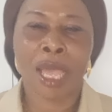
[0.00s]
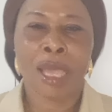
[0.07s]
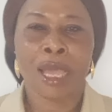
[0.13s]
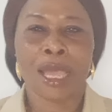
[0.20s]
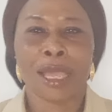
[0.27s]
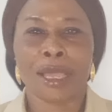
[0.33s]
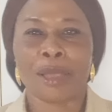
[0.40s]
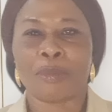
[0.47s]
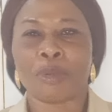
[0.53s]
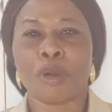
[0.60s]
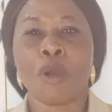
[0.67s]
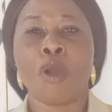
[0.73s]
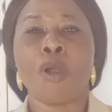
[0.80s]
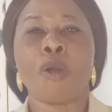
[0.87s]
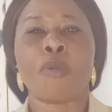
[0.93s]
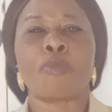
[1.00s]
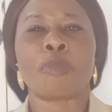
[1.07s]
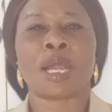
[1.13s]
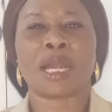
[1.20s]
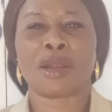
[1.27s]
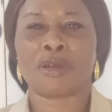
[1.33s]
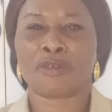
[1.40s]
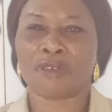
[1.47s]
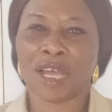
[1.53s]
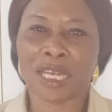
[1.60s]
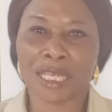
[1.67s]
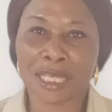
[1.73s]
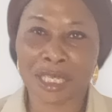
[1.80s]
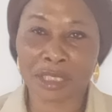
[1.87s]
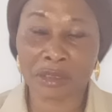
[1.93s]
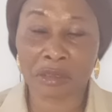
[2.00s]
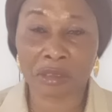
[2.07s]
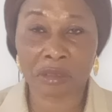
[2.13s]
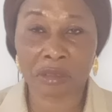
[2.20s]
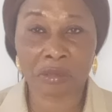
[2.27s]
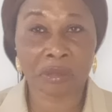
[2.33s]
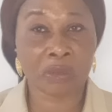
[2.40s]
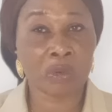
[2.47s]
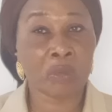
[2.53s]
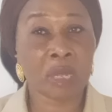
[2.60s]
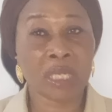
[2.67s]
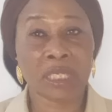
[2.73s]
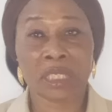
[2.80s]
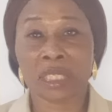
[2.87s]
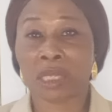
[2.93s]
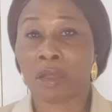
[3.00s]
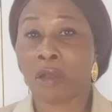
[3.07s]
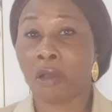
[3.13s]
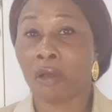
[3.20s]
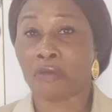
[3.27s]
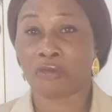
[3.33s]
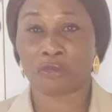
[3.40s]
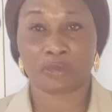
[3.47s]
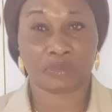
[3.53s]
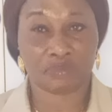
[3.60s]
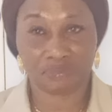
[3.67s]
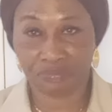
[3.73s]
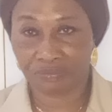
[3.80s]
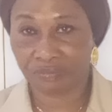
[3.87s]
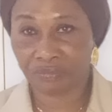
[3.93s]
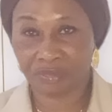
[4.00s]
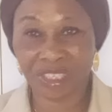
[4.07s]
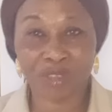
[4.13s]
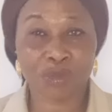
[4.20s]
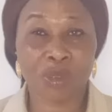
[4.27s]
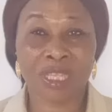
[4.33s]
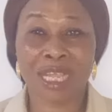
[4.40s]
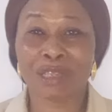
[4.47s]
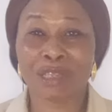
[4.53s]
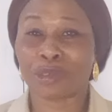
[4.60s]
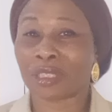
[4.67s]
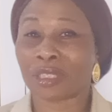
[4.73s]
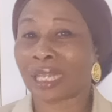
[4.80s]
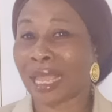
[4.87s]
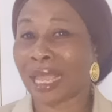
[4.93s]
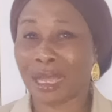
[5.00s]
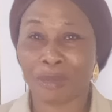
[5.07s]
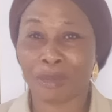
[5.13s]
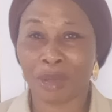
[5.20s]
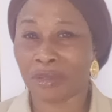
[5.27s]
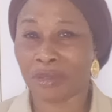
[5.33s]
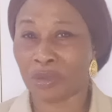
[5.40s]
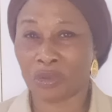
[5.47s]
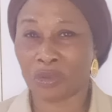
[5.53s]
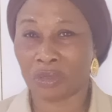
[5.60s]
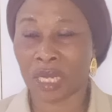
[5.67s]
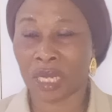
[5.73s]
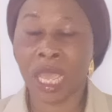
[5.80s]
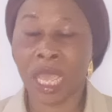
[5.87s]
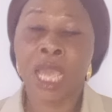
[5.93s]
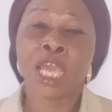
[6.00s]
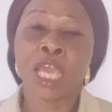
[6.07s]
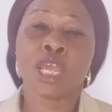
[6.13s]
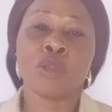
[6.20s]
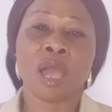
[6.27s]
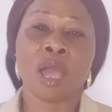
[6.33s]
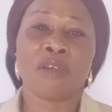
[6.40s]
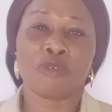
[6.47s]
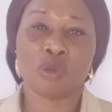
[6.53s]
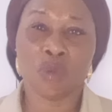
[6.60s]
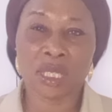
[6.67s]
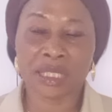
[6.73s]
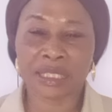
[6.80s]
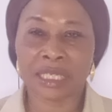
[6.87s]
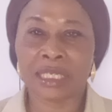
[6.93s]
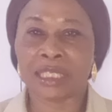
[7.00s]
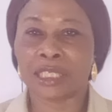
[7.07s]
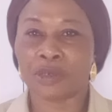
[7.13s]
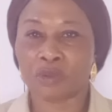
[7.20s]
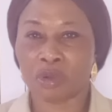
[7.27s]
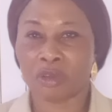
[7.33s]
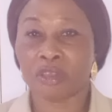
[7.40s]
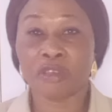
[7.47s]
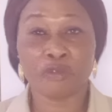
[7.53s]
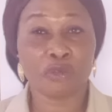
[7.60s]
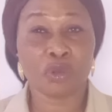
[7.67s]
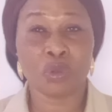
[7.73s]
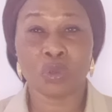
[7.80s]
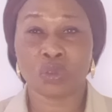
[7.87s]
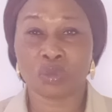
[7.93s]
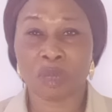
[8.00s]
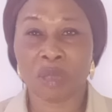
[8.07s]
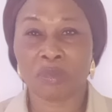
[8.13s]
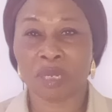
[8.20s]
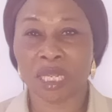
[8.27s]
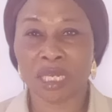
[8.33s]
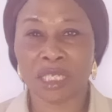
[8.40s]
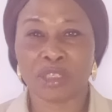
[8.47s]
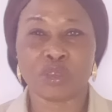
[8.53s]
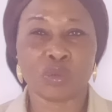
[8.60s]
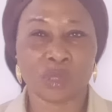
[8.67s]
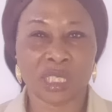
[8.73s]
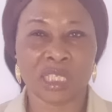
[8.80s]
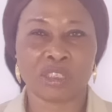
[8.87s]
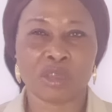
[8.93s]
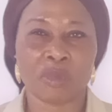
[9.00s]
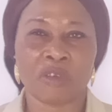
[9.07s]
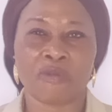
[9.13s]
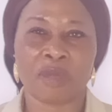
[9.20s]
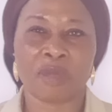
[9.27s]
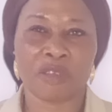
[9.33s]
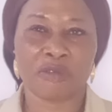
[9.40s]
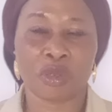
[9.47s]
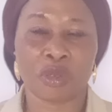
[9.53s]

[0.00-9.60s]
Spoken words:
but all manner of allegations. The woman didn't cough. That's what I just like about the whole thing. I've always said it in one of, if you go to my playlist, you see some of my videos where I